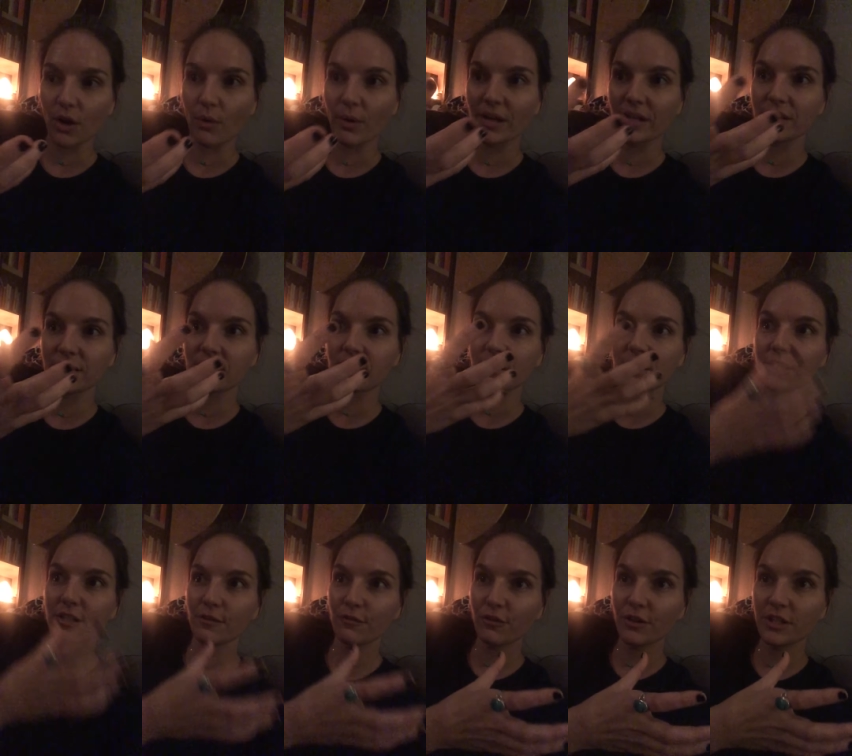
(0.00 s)
is the
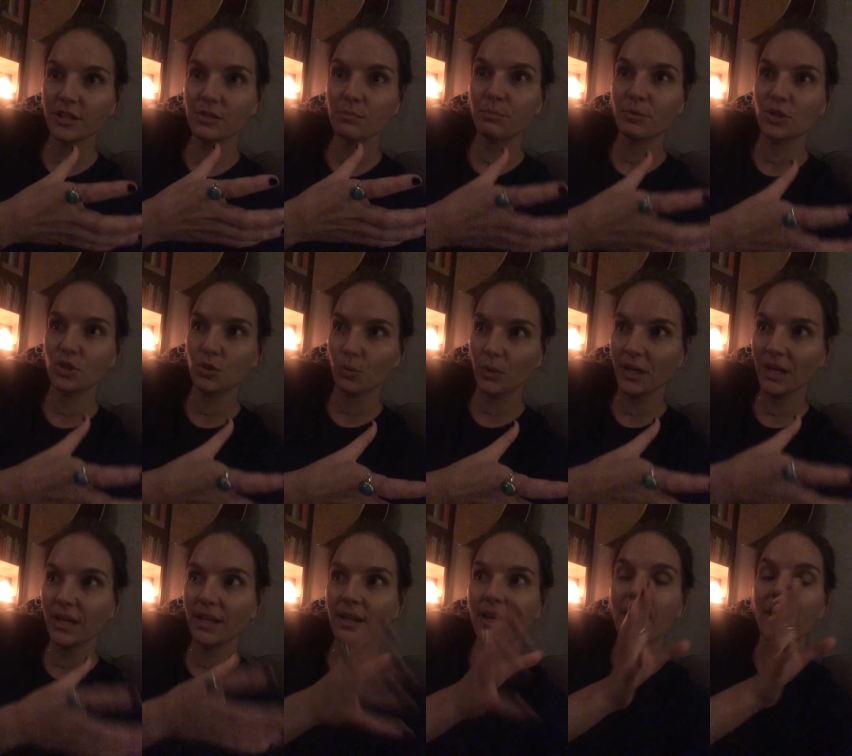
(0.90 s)
difference
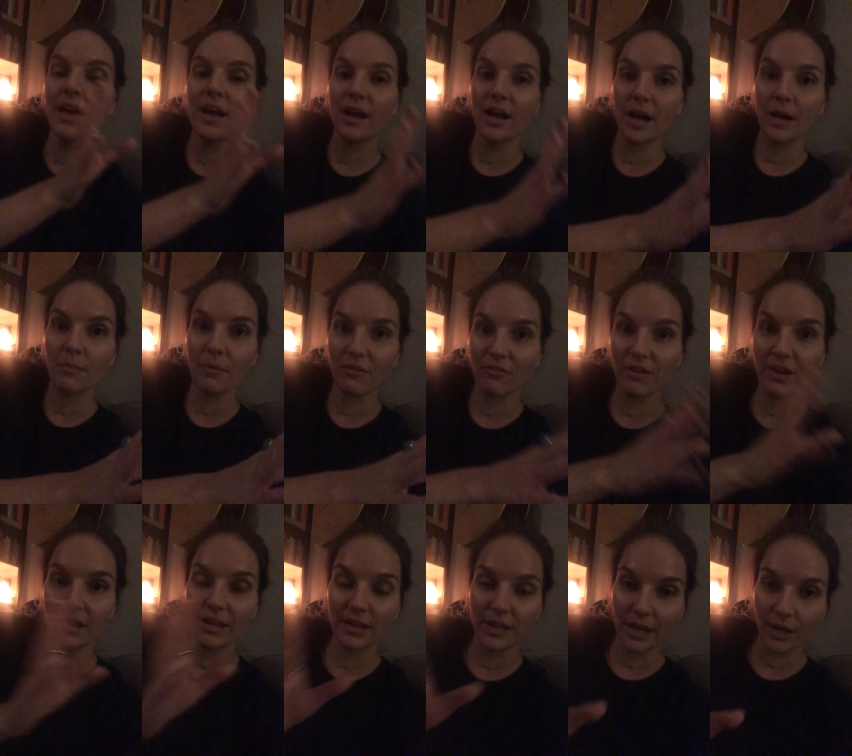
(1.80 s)
between
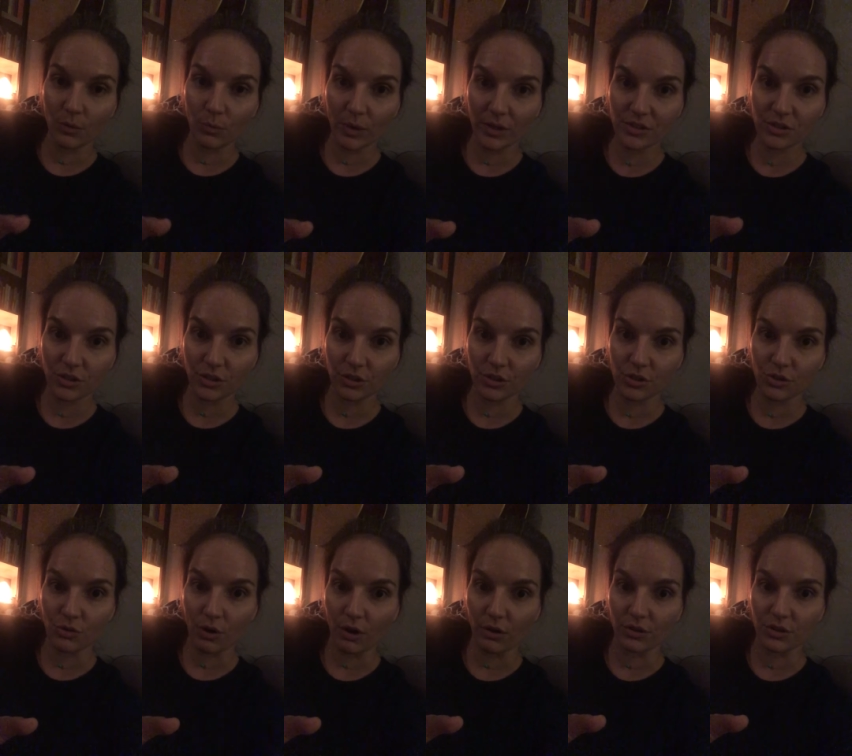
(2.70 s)
Vedic and Western
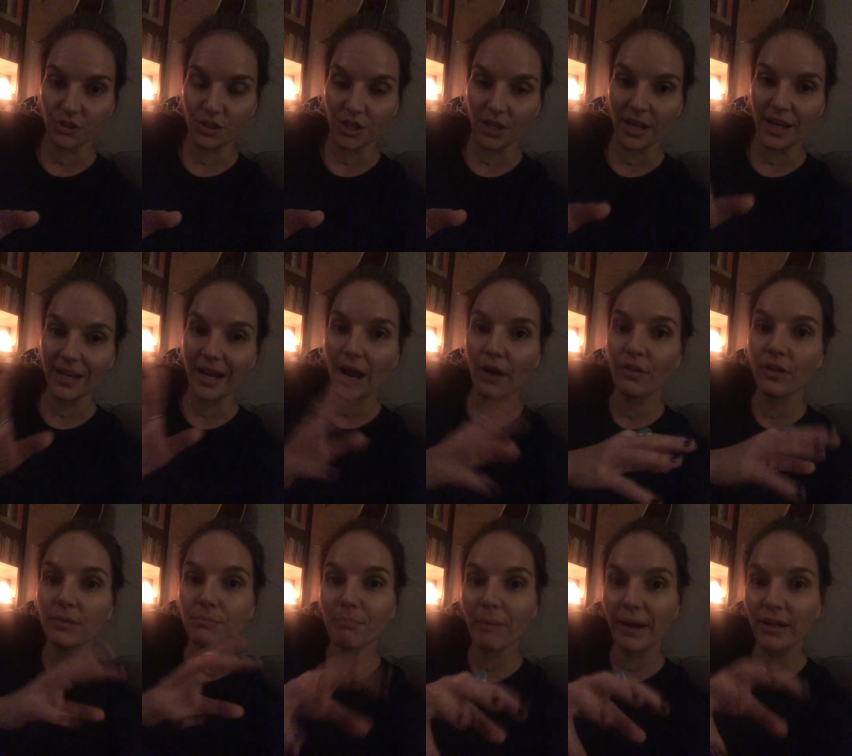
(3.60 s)
astrology and how
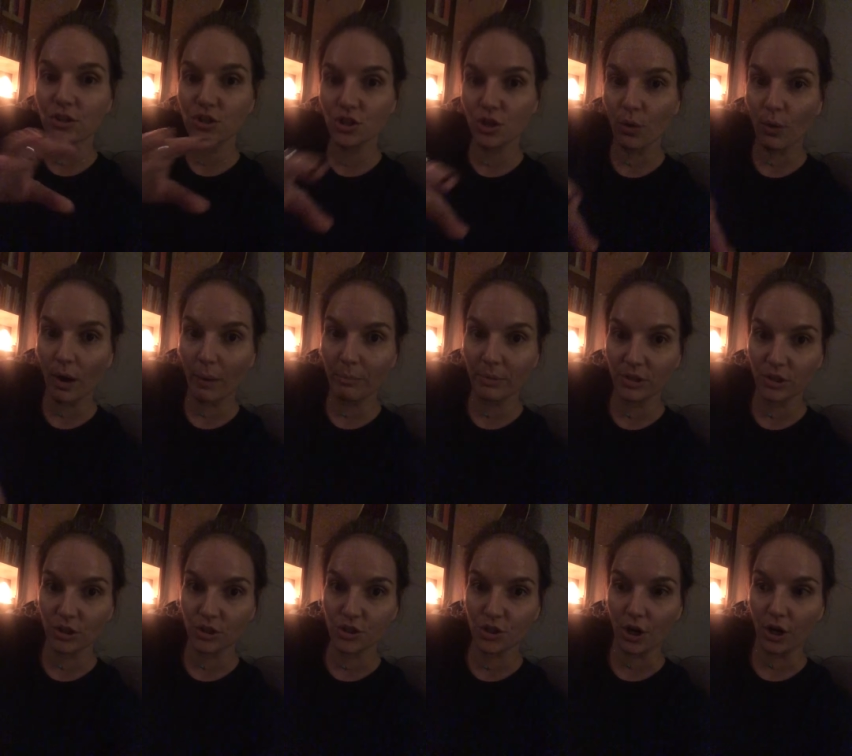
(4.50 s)
that might show up in
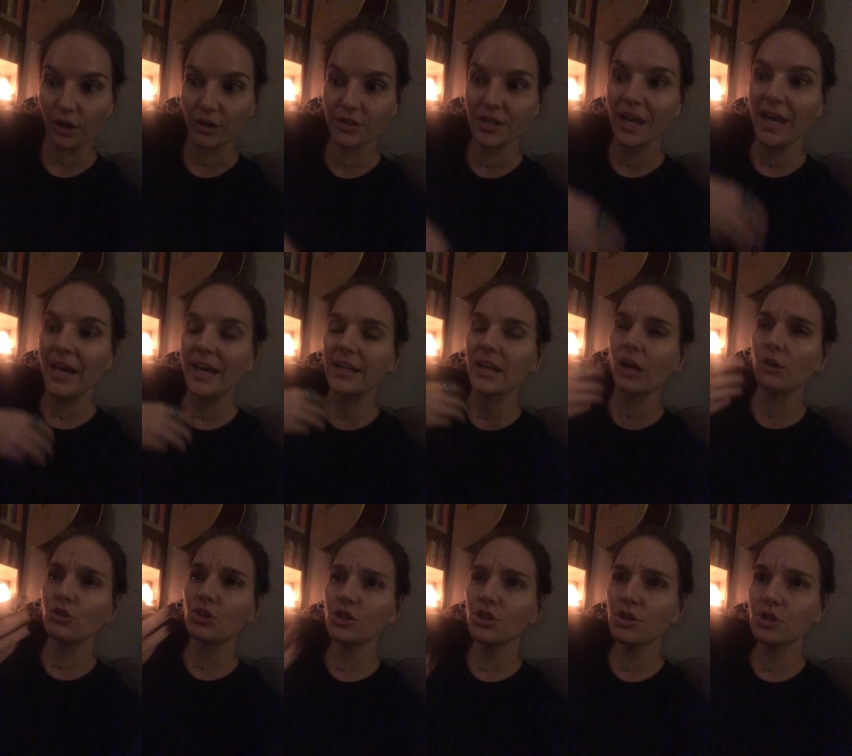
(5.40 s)
your chart. Now,
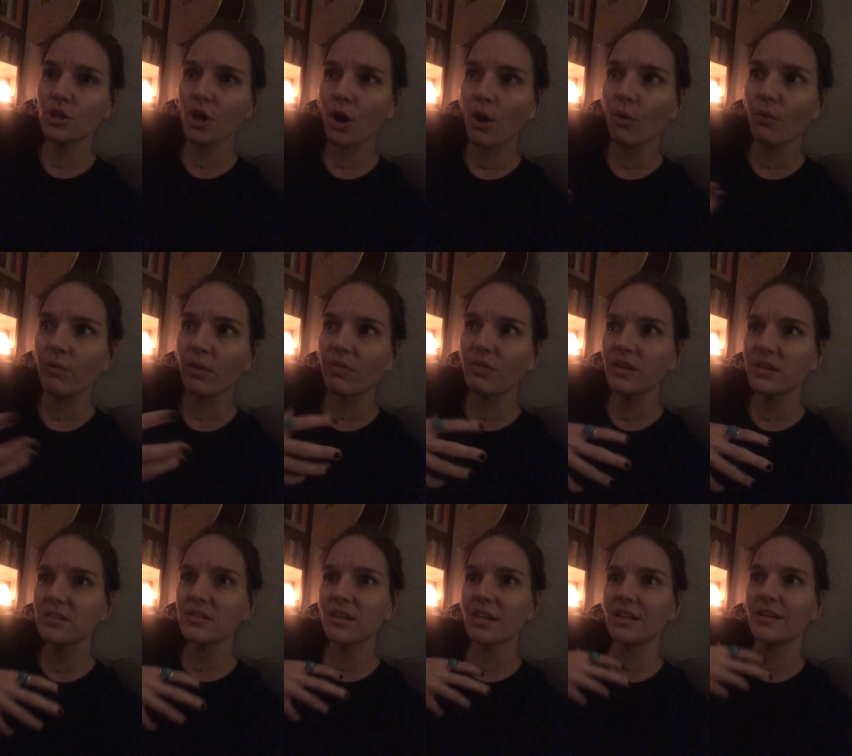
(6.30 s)
just know that
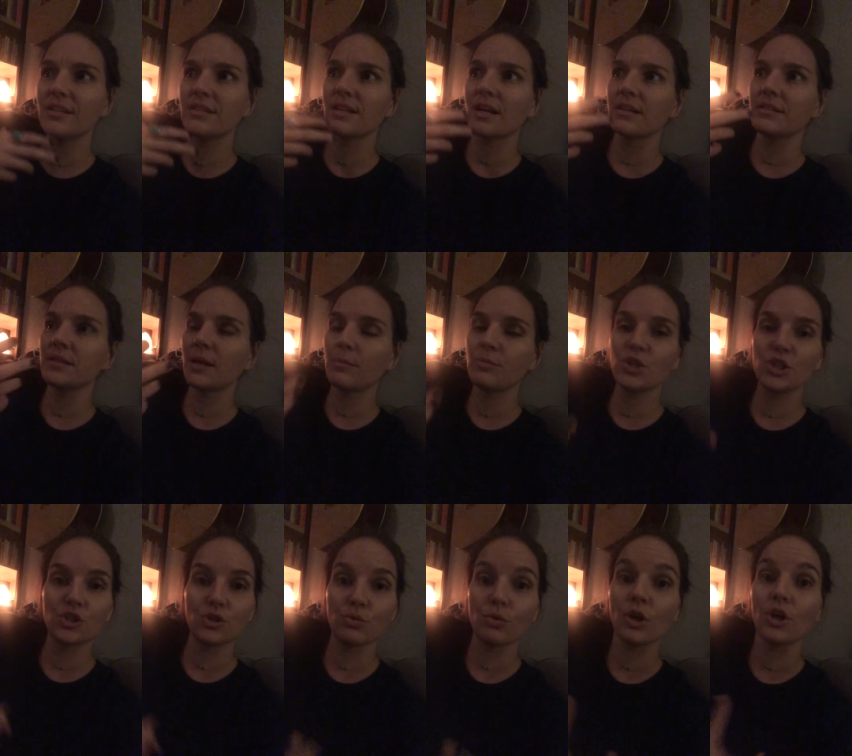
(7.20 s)
this is a
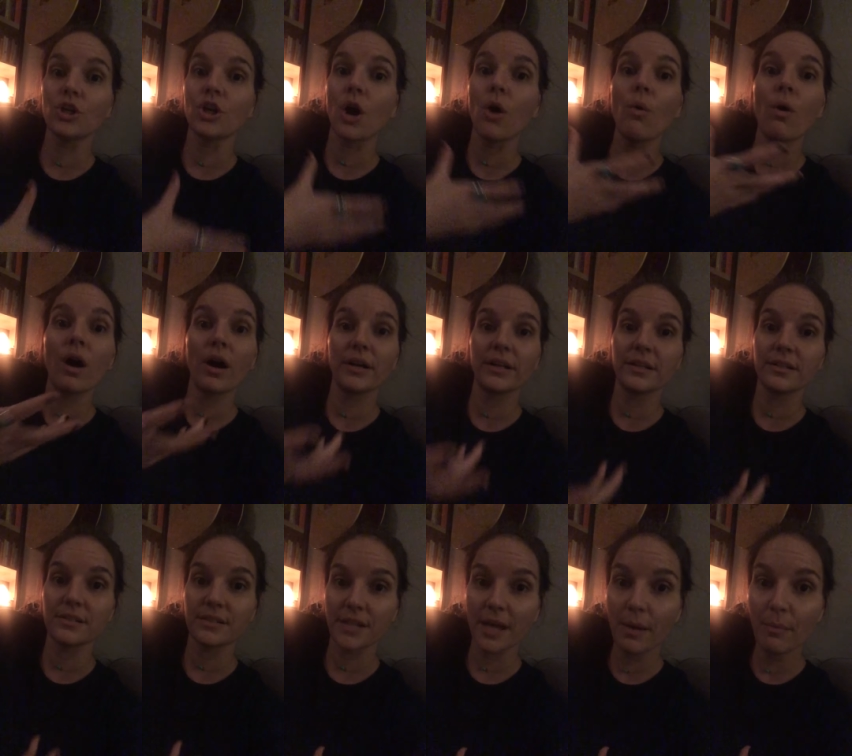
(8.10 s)
subject you could go on
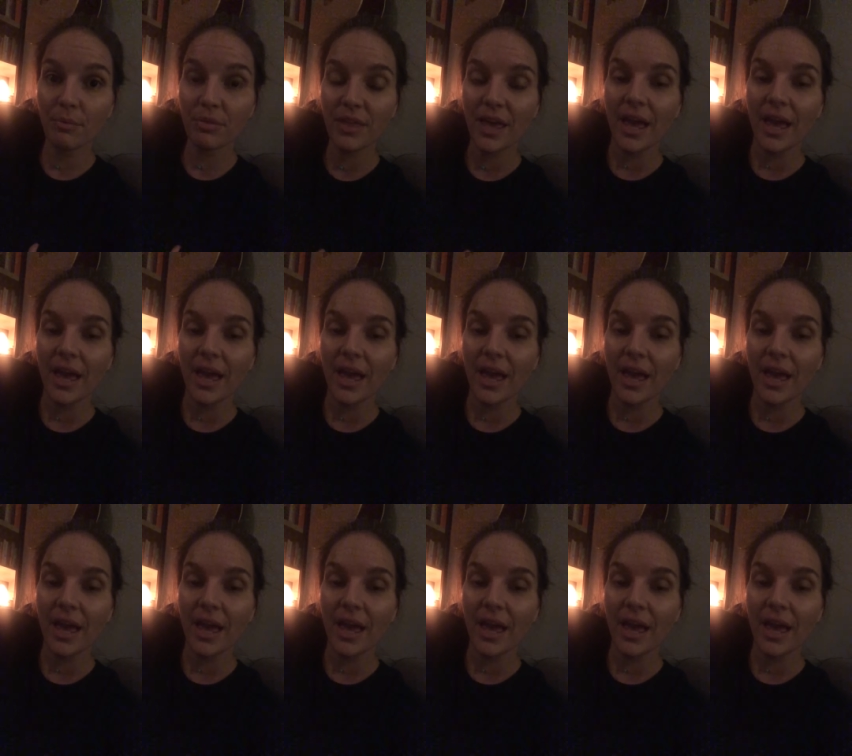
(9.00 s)
in depth,